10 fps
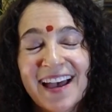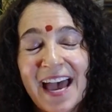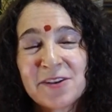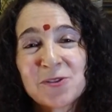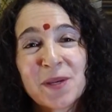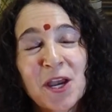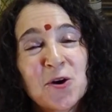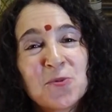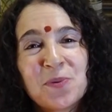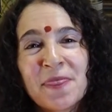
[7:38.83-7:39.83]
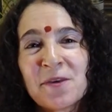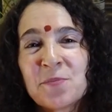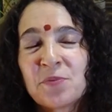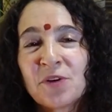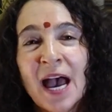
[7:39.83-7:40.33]
and as we open the
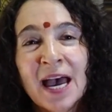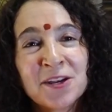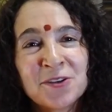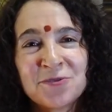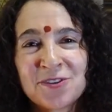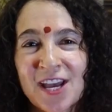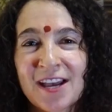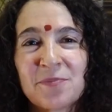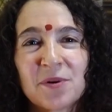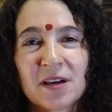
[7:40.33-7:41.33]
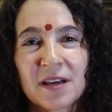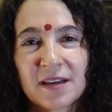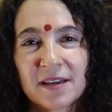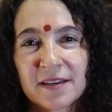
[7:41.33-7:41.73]
brand new checkbook,